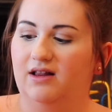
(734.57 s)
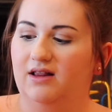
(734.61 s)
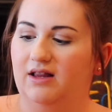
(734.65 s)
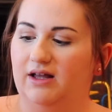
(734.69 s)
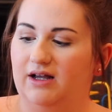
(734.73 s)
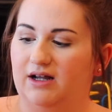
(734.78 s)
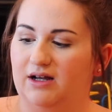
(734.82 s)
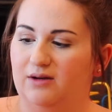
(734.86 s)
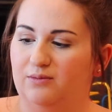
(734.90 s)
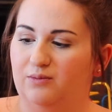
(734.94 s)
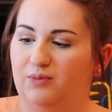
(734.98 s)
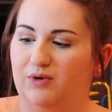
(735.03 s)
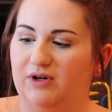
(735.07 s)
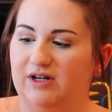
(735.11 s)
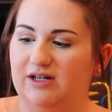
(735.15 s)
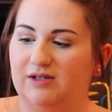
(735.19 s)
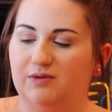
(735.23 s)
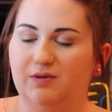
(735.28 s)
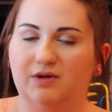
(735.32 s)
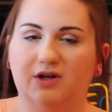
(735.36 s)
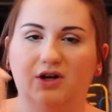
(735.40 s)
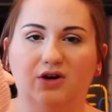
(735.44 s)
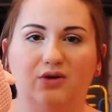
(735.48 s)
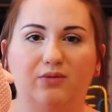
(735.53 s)
like a breeze
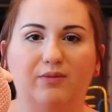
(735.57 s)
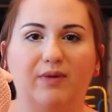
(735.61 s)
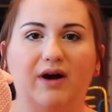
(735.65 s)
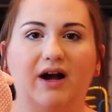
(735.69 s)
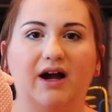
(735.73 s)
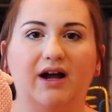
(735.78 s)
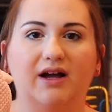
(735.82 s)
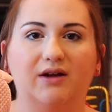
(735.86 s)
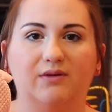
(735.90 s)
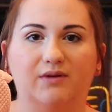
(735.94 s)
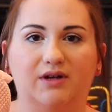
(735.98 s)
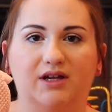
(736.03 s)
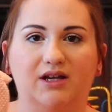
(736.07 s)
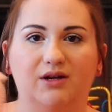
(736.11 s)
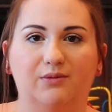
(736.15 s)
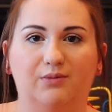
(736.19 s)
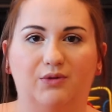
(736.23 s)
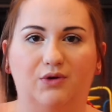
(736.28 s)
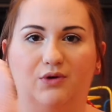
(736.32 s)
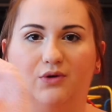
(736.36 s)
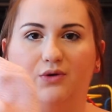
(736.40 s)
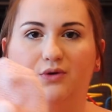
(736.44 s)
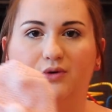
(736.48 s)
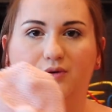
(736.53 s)
would go by, it would keep
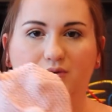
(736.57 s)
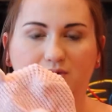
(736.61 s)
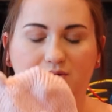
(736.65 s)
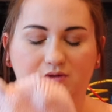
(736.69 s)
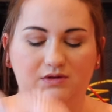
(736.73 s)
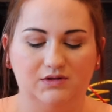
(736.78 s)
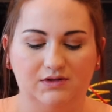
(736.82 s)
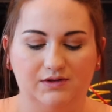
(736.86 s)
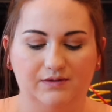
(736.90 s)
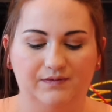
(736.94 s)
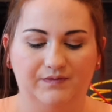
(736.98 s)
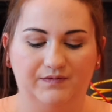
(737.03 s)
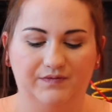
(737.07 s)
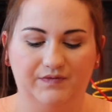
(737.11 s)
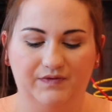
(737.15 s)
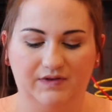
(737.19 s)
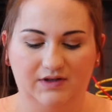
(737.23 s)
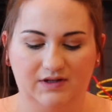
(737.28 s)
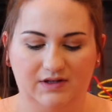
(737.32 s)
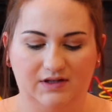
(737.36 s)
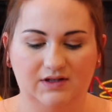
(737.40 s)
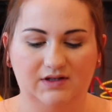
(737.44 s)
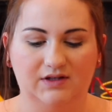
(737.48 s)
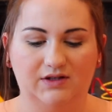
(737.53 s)
her cool.
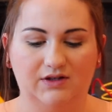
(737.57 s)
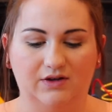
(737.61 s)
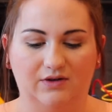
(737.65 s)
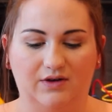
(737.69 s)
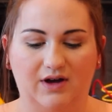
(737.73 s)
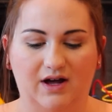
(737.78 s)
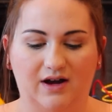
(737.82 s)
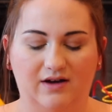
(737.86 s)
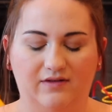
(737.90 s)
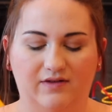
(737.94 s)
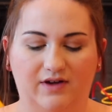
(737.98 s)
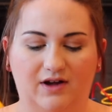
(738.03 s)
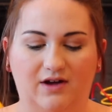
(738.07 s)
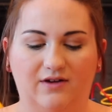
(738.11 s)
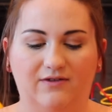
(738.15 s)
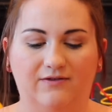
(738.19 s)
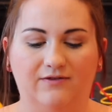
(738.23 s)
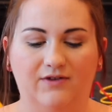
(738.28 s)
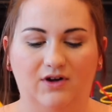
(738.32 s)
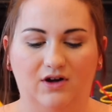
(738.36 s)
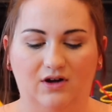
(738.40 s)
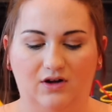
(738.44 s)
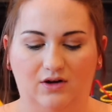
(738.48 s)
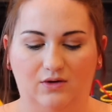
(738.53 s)
So kind of like a
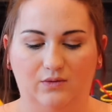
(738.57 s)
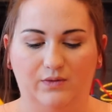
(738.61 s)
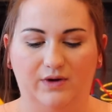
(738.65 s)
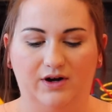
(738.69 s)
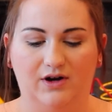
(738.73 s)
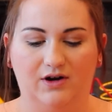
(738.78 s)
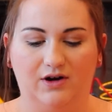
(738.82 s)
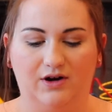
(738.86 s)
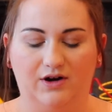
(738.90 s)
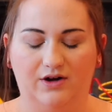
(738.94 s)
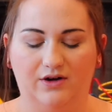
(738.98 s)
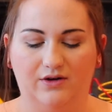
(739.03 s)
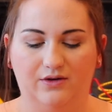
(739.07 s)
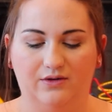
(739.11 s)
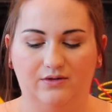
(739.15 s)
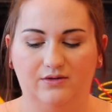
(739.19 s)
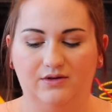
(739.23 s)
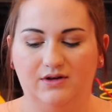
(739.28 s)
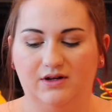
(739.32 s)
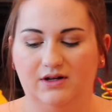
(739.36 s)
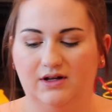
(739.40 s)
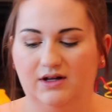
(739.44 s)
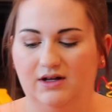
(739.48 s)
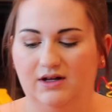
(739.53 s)
fall winter coat.